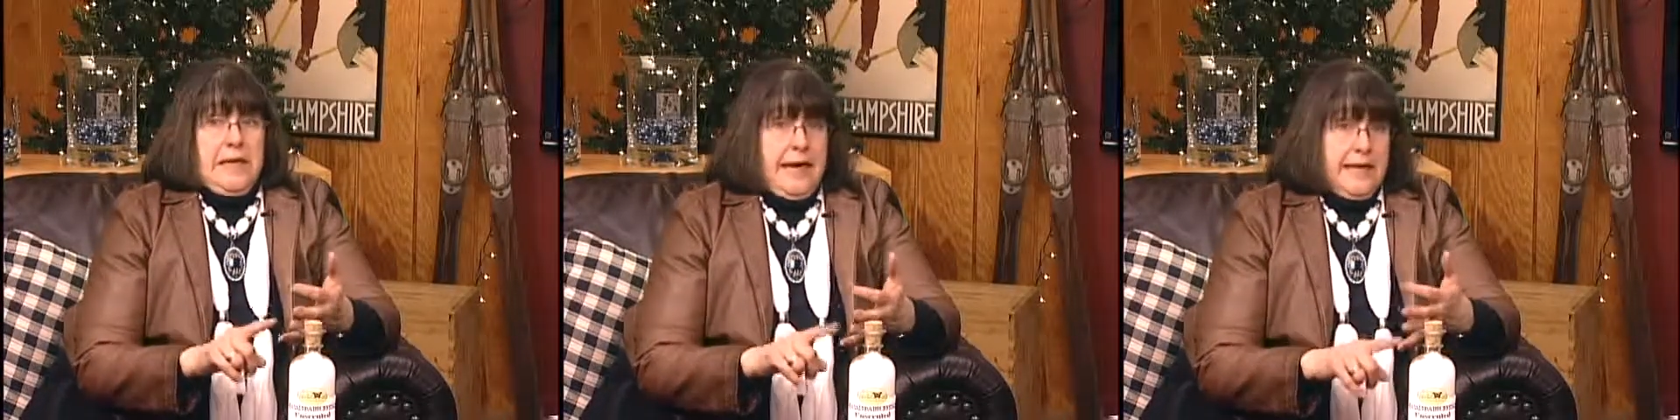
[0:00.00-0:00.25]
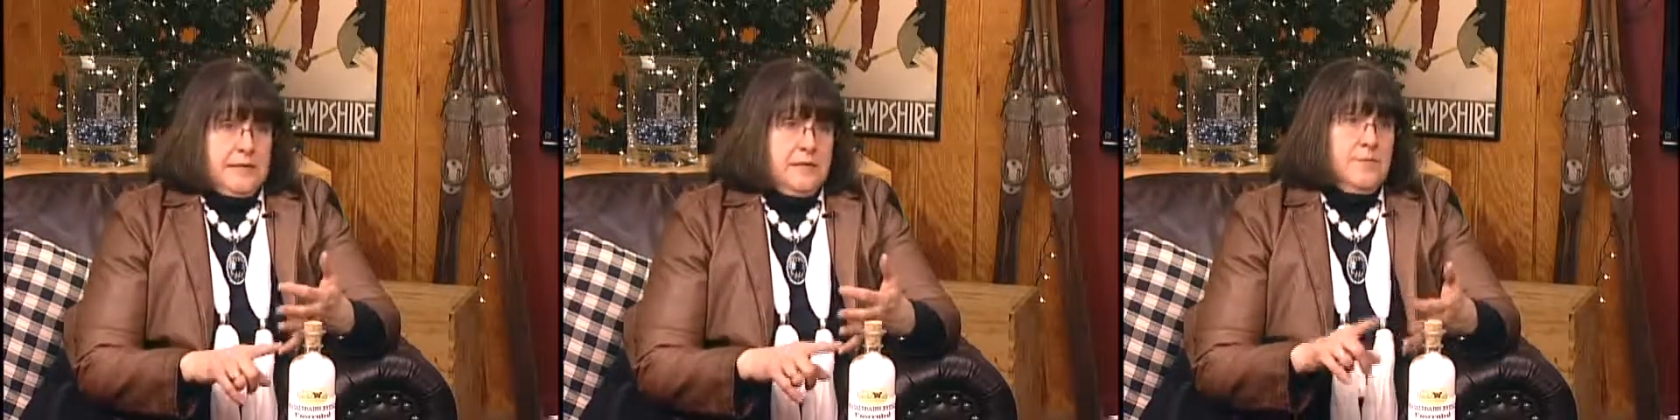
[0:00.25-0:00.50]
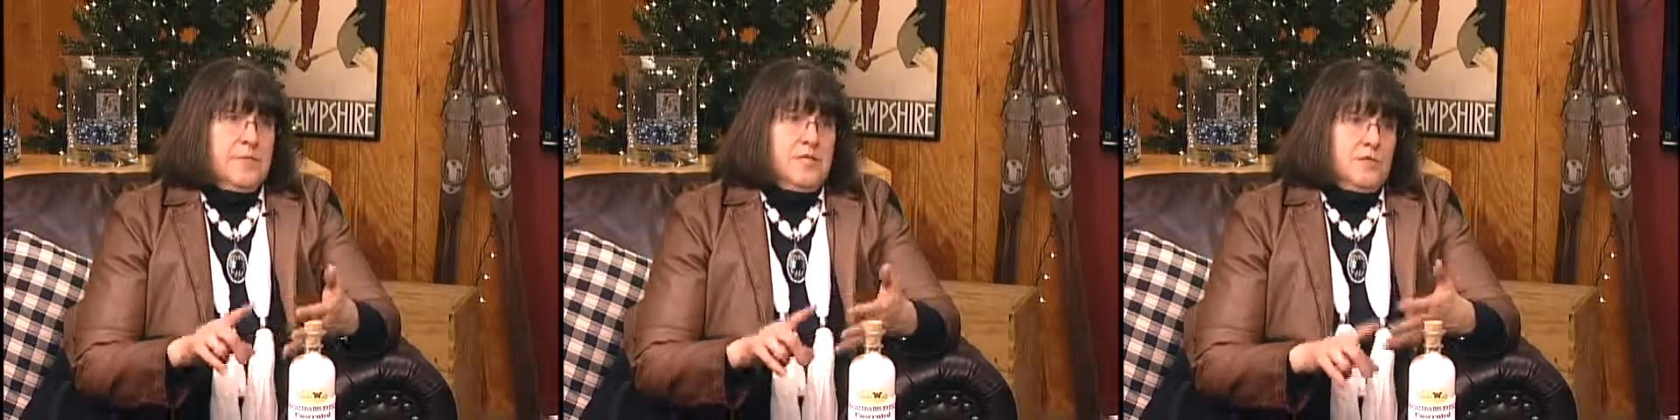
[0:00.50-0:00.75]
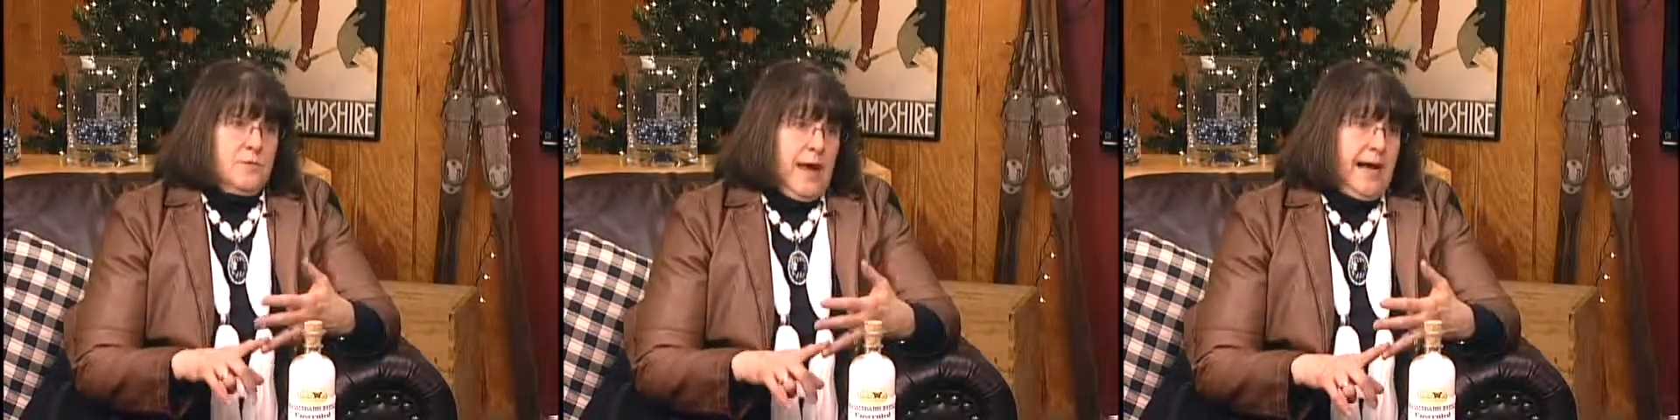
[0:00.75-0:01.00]
eczema,
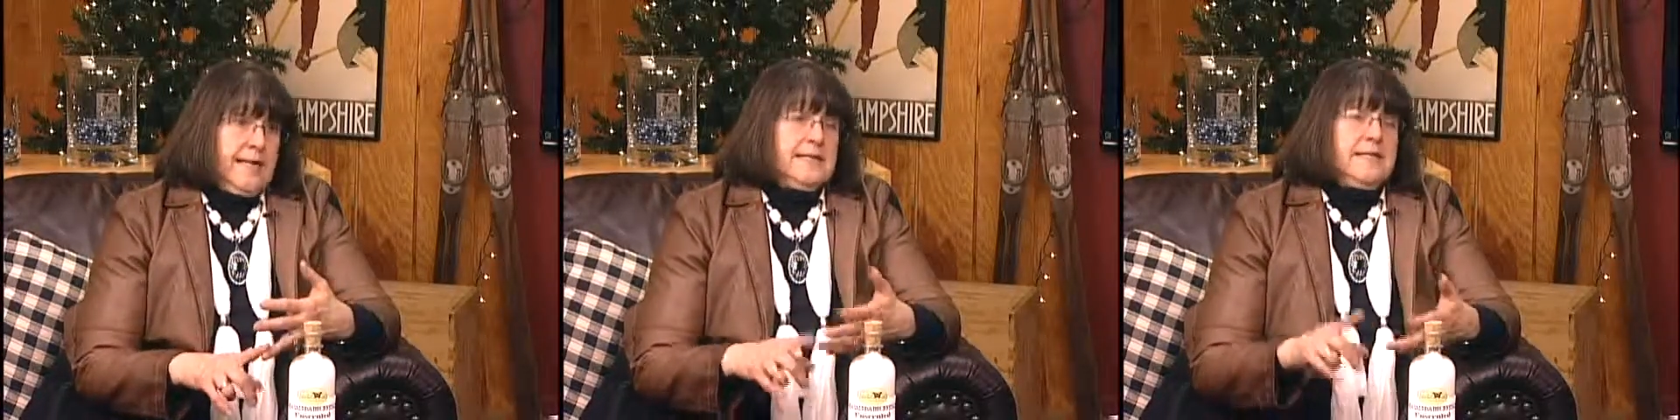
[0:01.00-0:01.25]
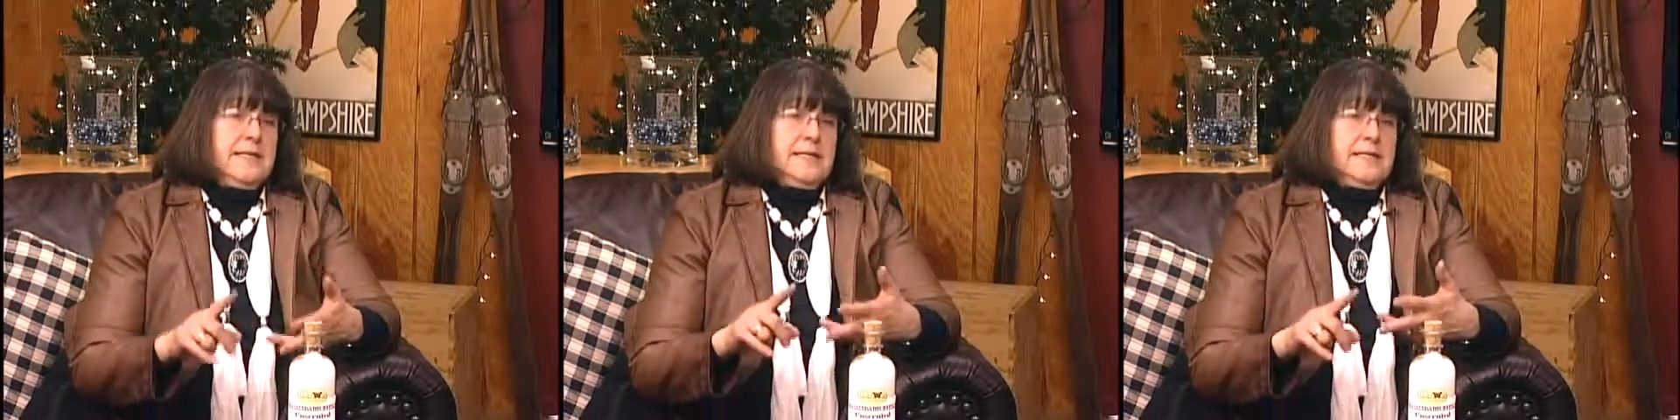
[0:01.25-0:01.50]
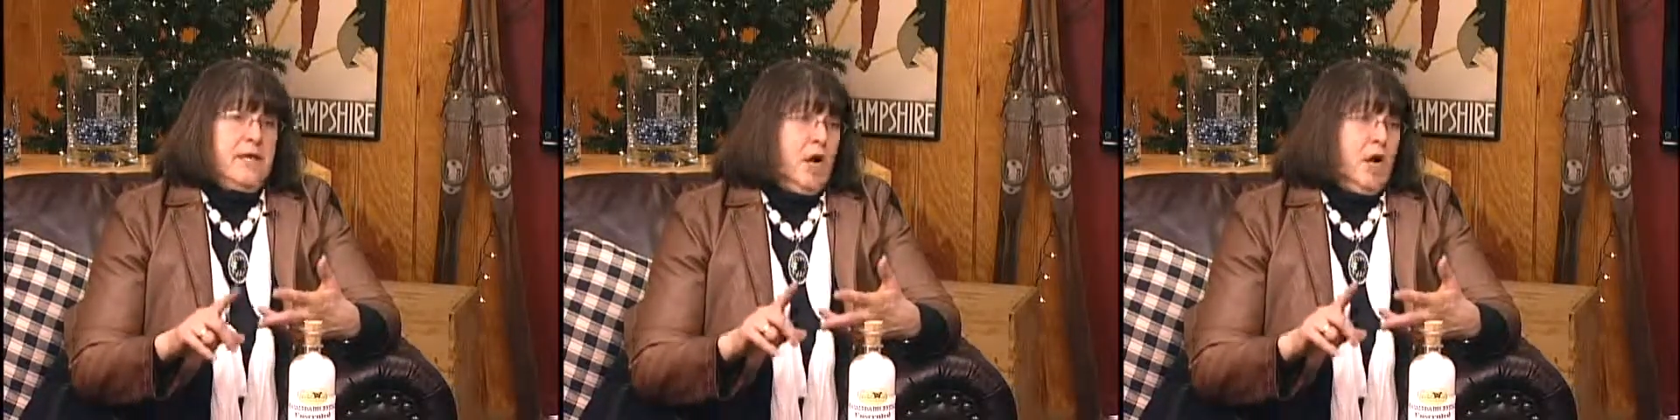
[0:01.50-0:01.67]
psoriasis,